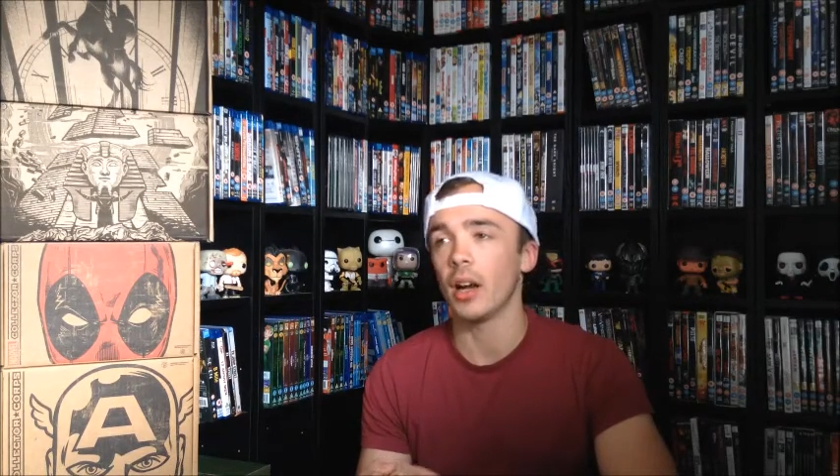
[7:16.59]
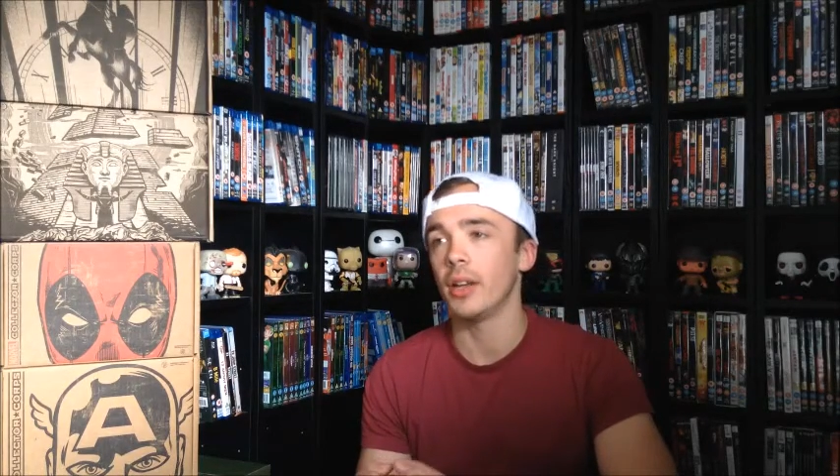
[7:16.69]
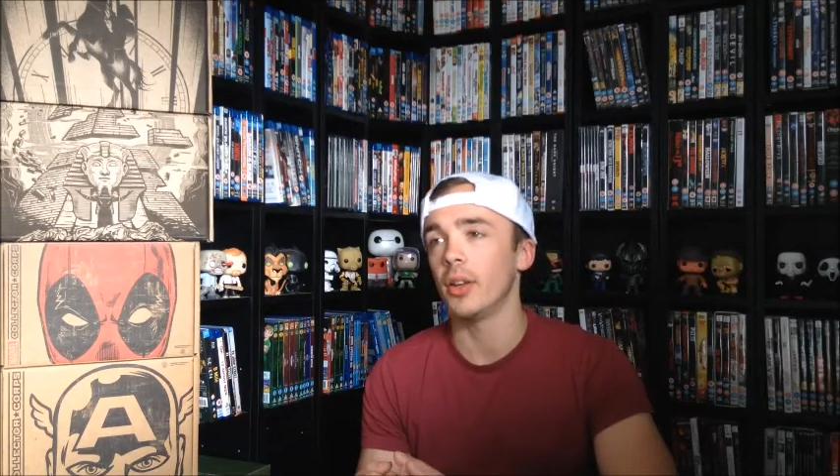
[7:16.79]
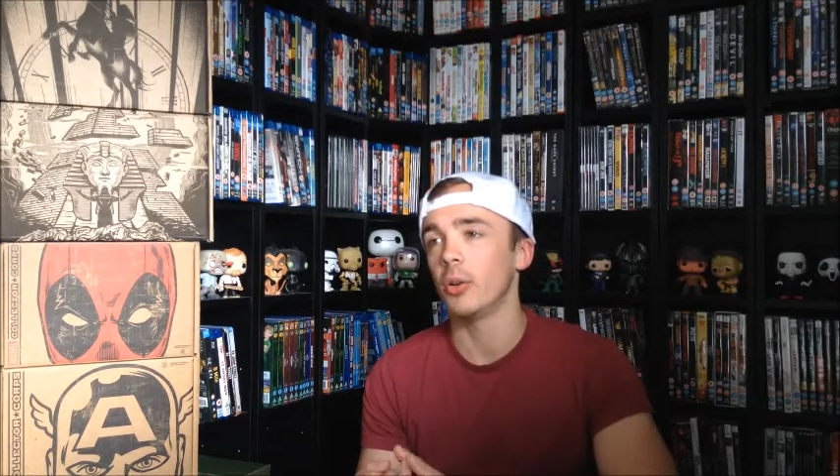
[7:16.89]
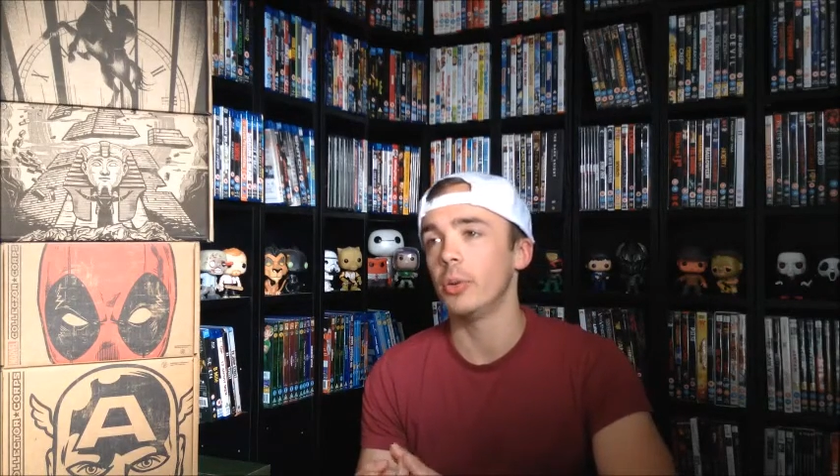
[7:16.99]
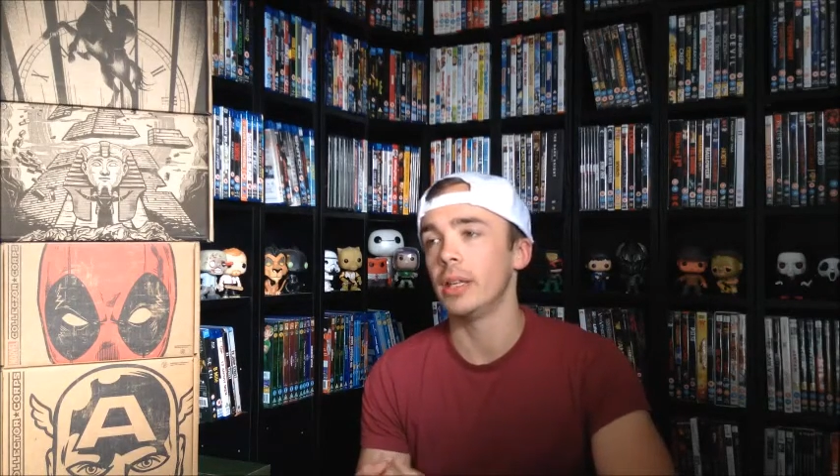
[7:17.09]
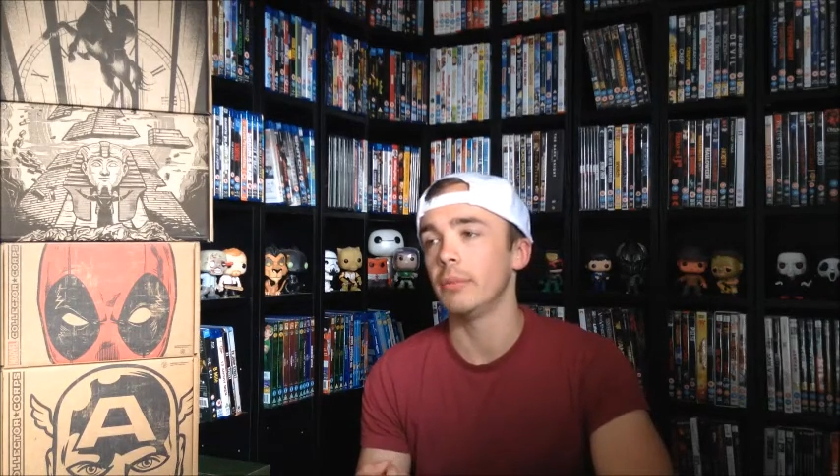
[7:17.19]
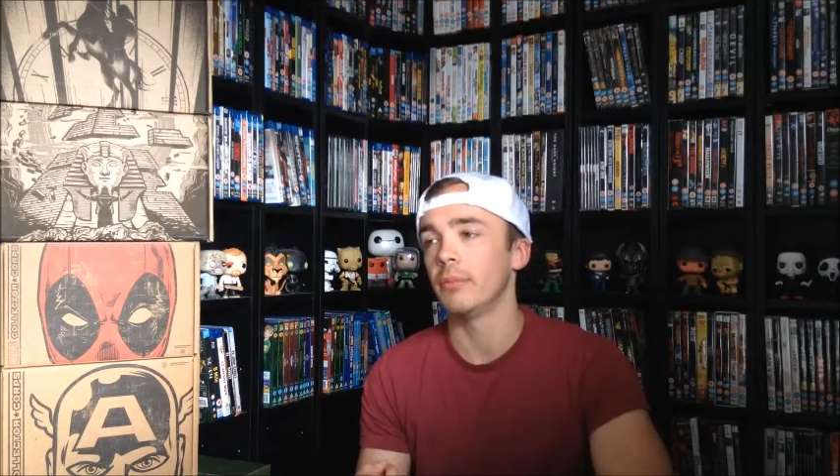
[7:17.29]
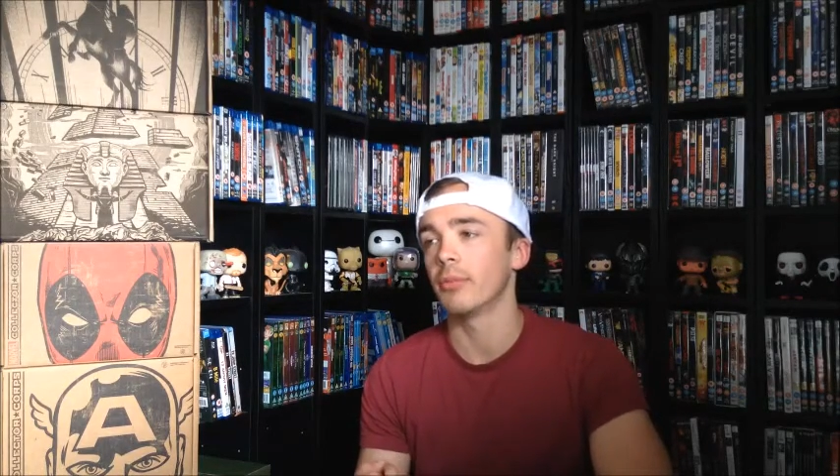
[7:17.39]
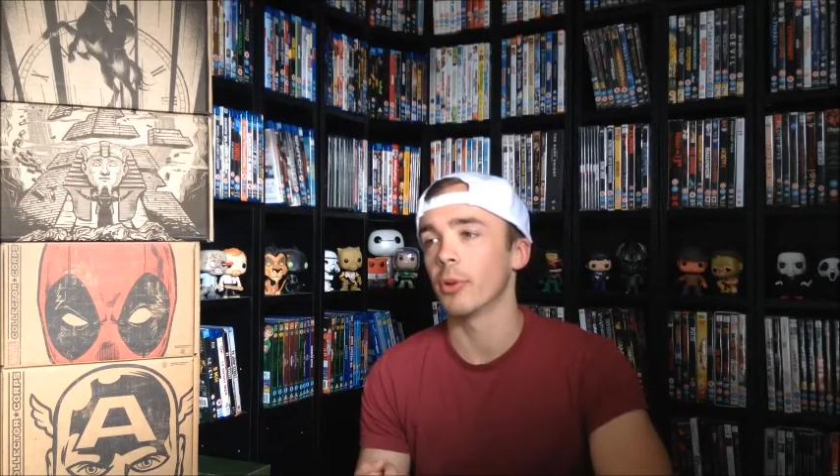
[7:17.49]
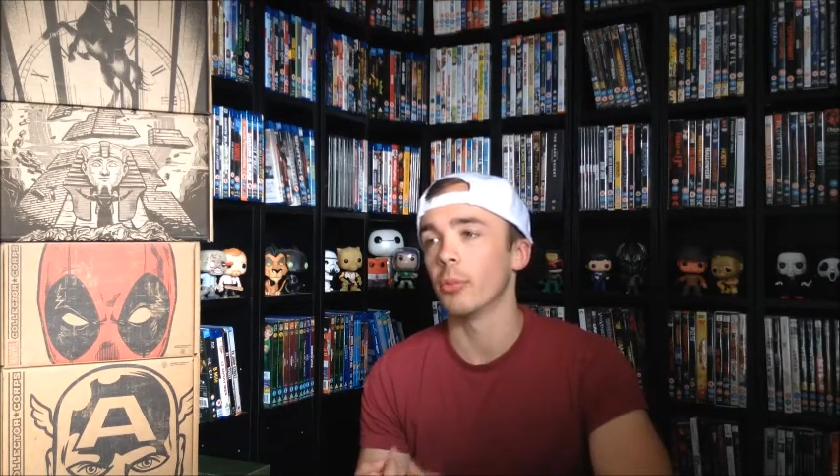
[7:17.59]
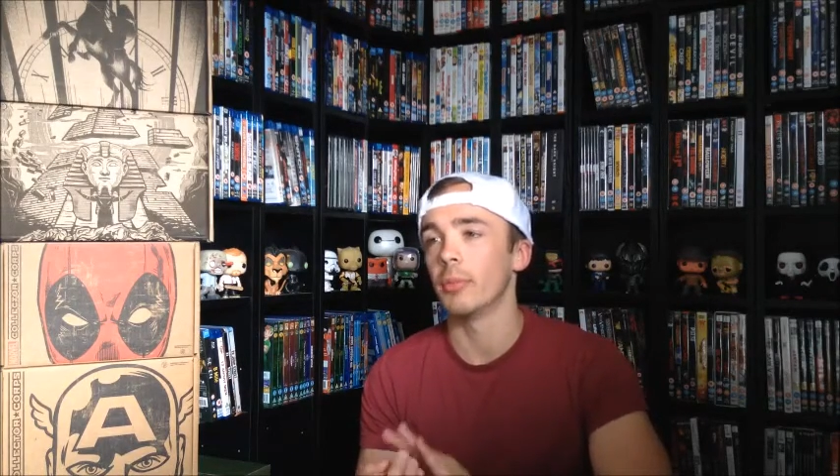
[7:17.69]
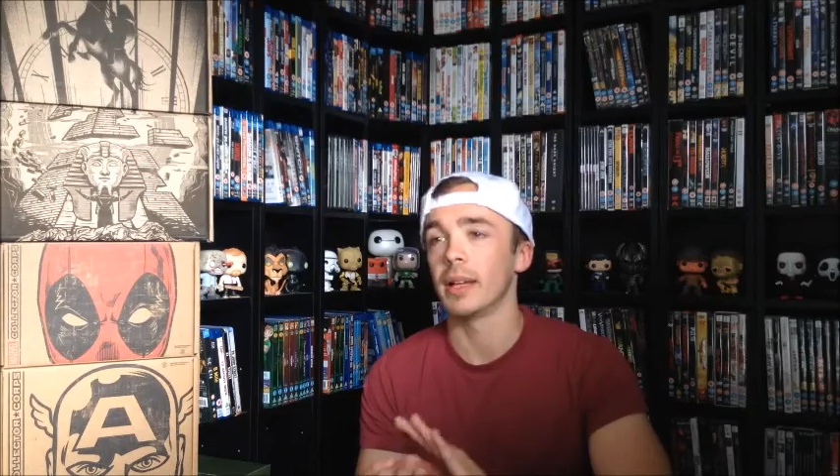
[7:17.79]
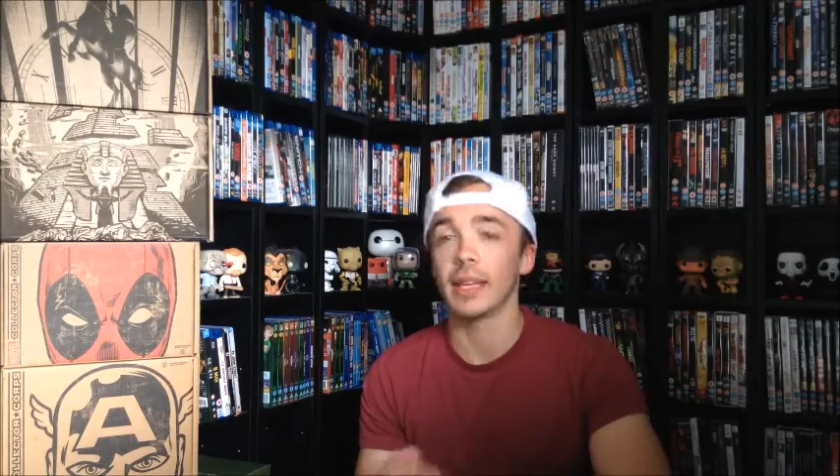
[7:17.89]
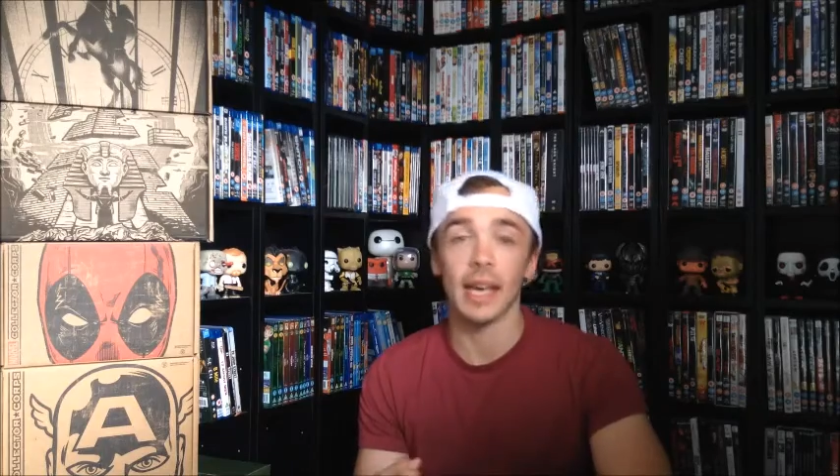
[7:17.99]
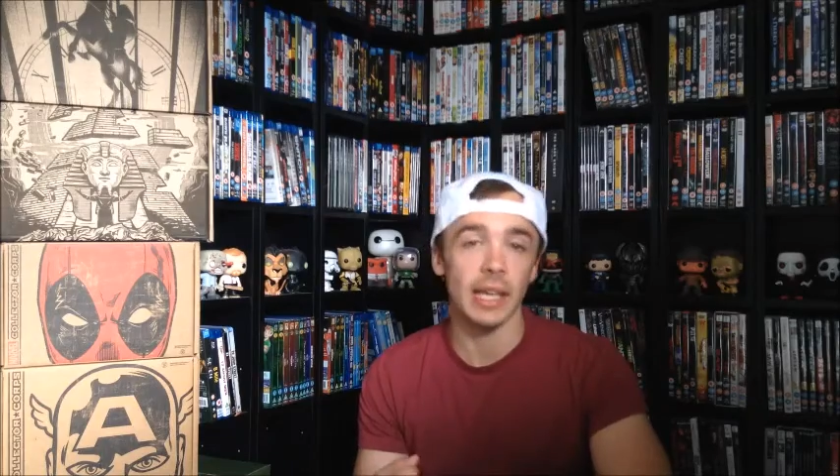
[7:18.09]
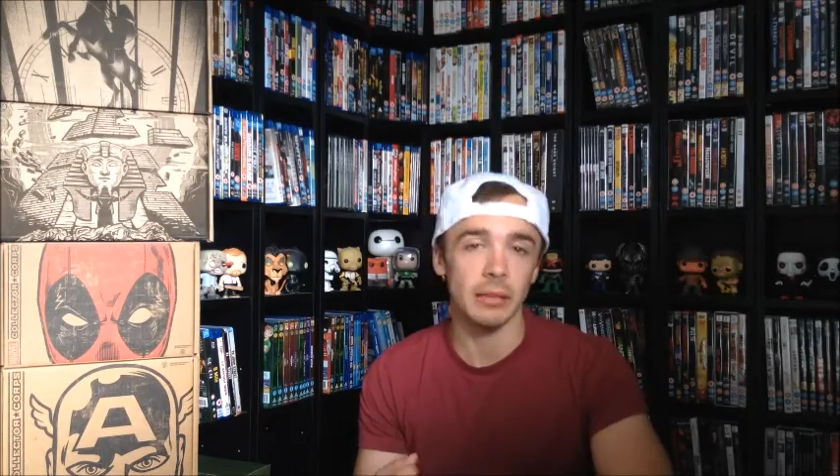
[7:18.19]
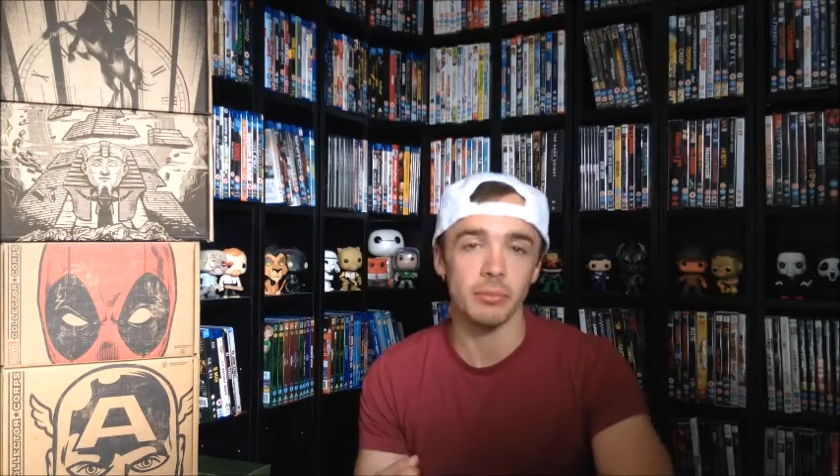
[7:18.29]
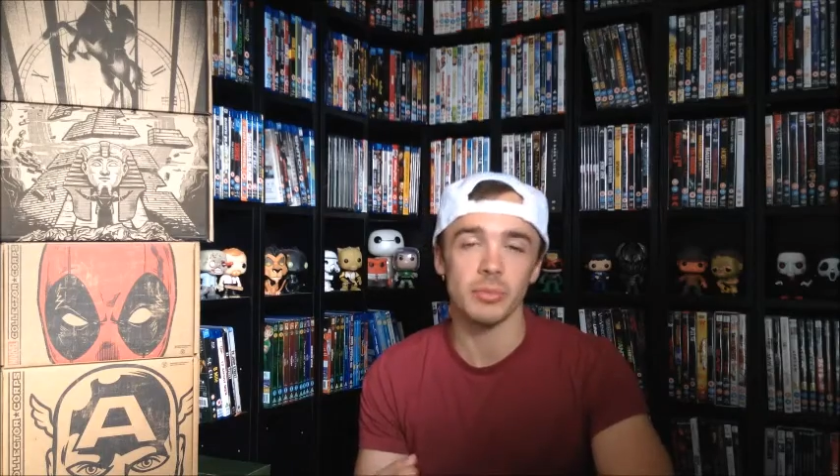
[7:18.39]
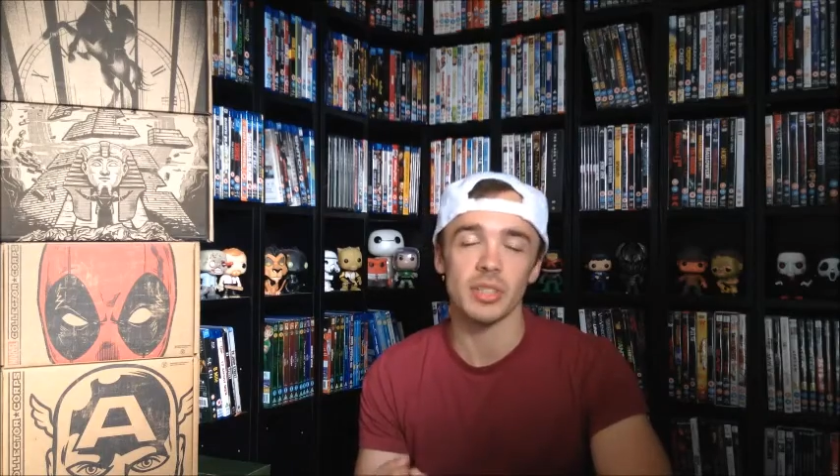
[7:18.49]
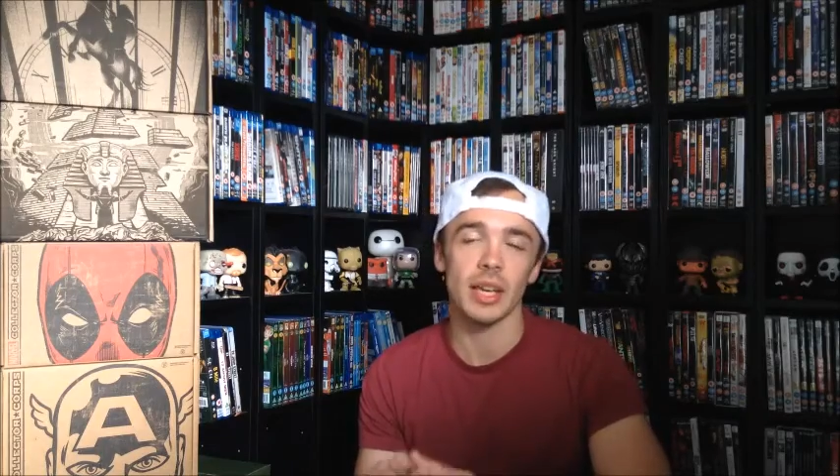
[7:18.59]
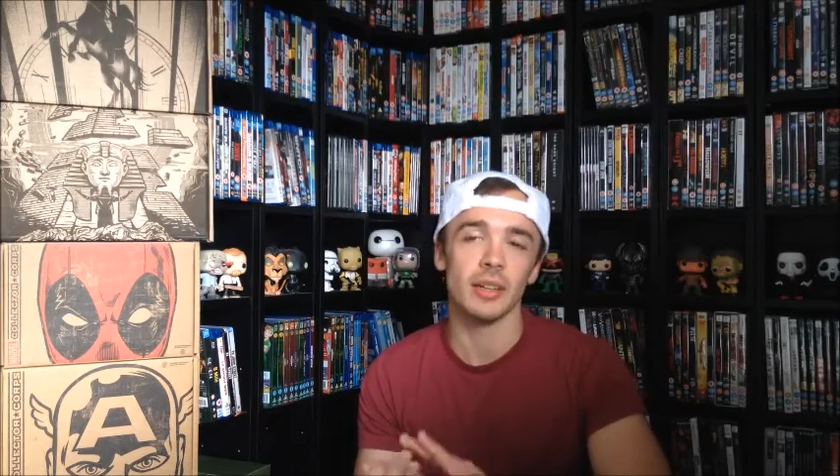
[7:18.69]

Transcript: I know him from games.